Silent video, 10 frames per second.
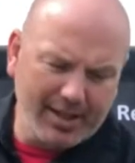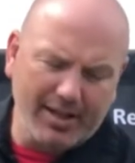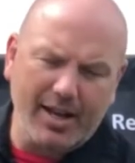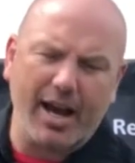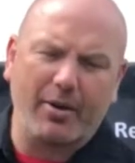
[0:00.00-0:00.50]

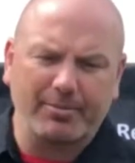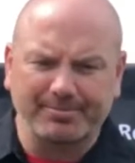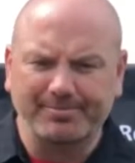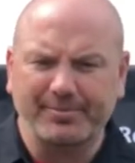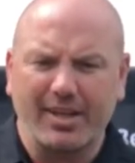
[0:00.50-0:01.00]
Now,
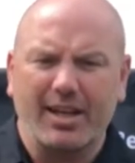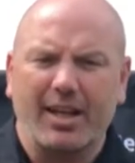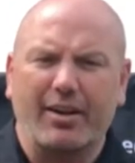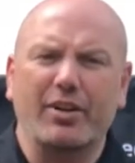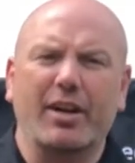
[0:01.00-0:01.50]

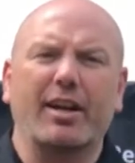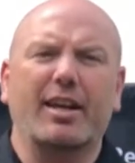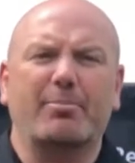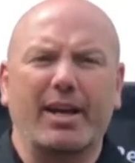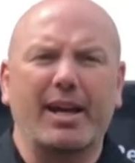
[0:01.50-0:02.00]
if you're going
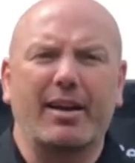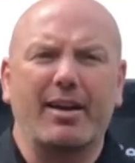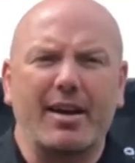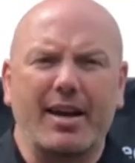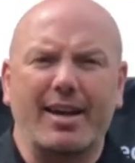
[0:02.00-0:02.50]
to plan
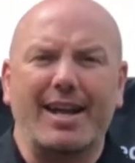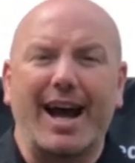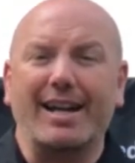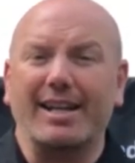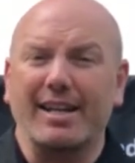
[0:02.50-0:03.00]
on
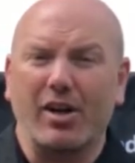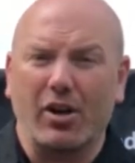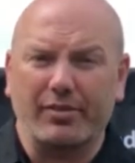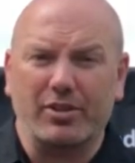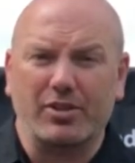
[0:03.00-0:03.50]
not eating all
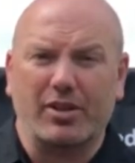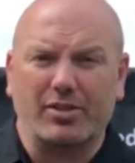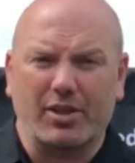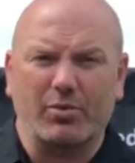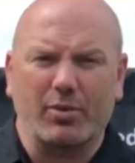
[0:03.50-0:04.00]
of your
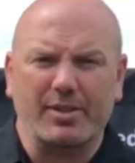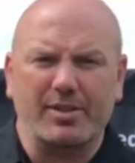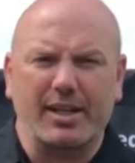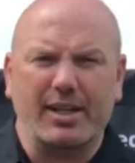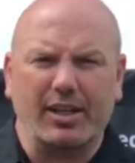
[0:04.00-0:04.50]
salsa in one
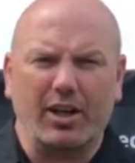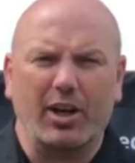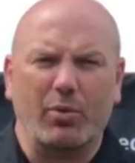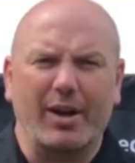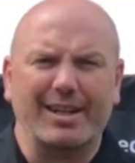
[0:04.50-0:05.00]
sitting, you're going
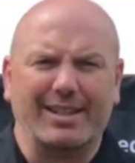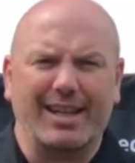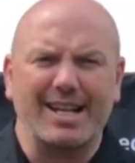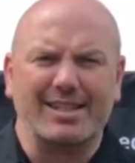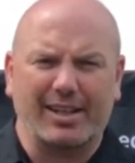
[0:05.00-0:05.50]
to want it to
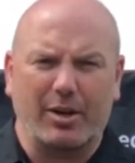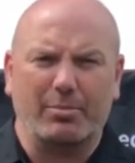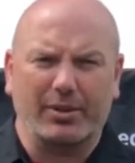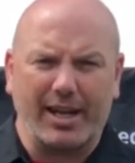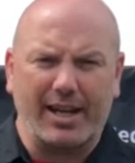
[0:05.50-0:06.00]
last a couple
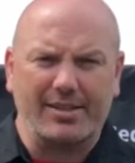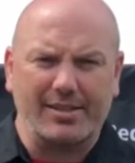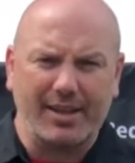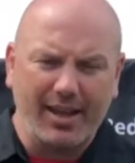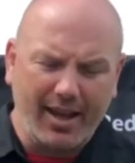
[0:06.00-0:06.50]

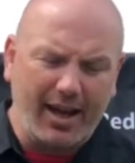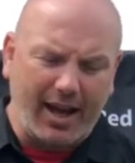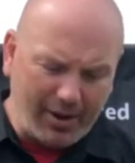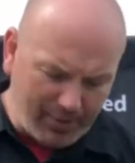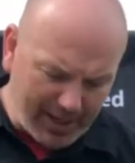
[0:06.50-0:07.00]
days,
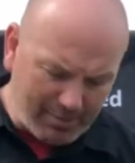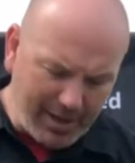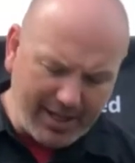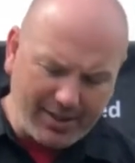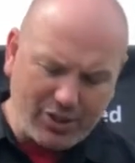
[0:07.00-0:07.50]
I
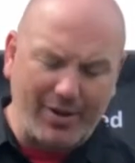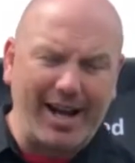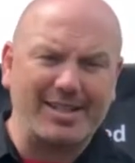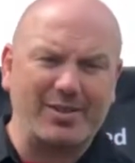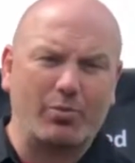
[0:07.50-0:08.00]
recommend that you
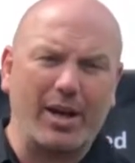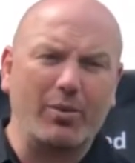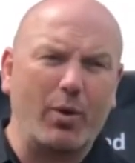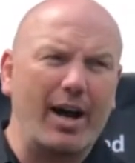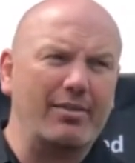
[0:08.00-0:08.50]
add some
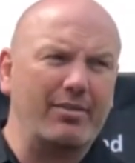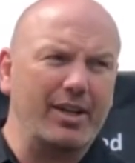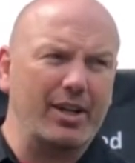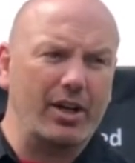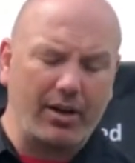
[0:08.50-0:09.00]
red wine
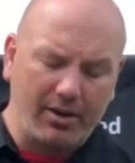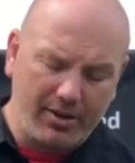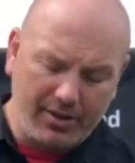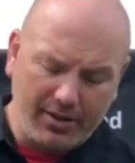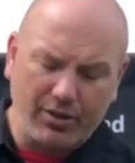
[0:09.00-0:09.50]
vinegar
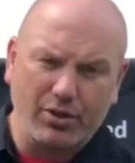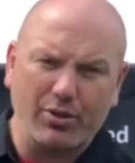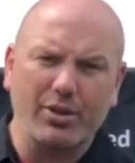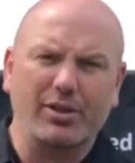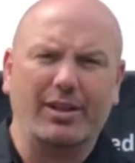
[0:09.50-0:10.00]
to
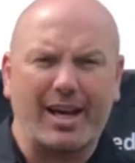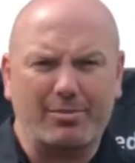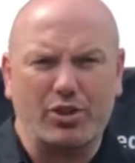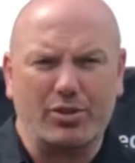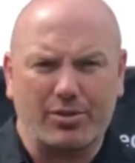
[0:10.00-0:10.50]
your lime
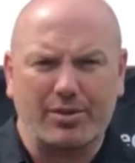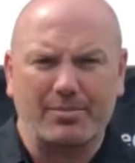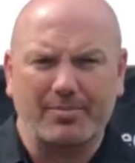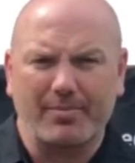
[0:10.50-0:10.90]
juice.